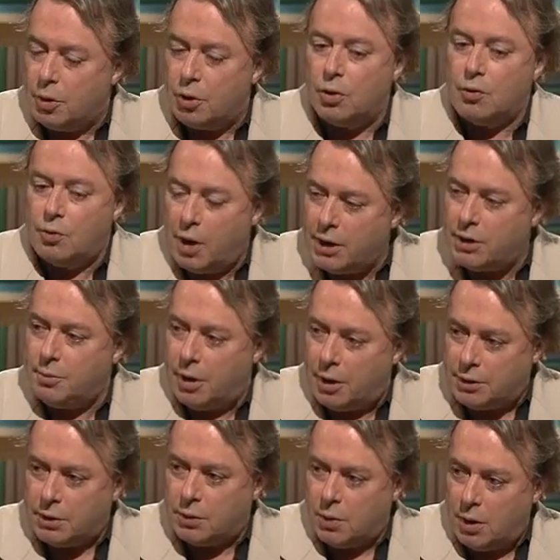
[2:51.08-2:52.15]
but could write
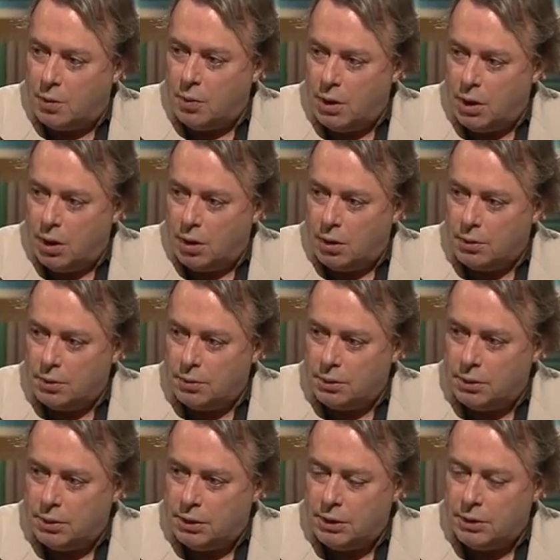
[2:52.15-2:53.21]
about it quite well.
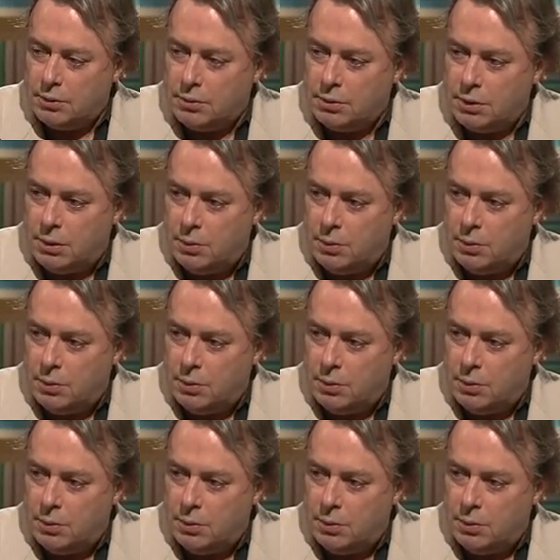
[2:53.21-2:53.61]
He